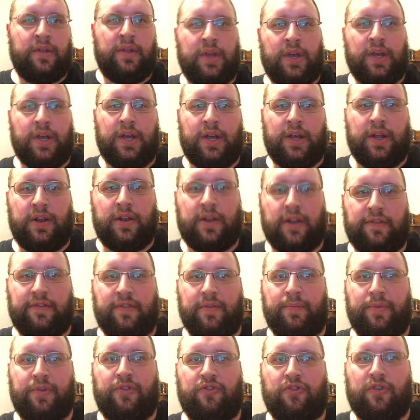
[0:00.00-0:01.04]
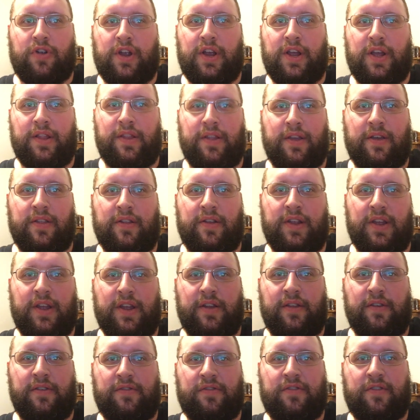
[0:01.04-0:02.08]
Dustin Pedroia, on the other
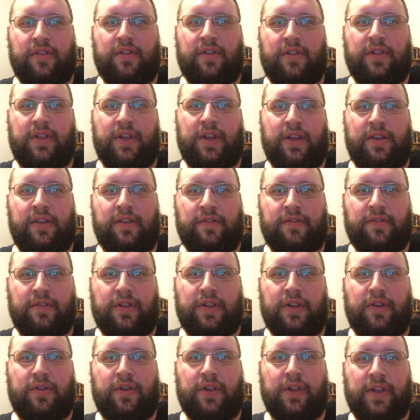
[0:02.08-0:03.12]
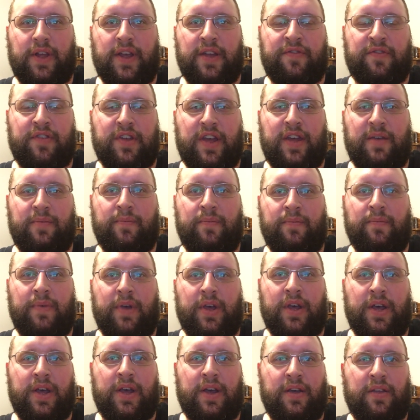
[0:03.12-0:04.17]
hand, he still owned a lifetime
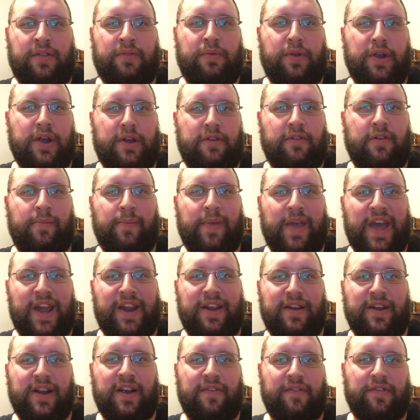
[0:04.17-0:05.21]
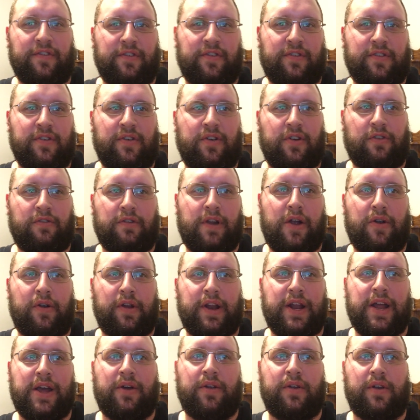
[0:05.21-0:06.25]
.300 batting average until
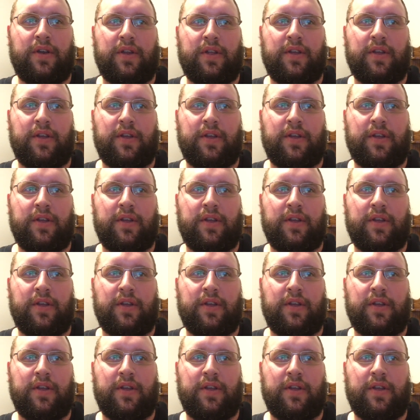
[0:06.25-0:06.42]
grounding out in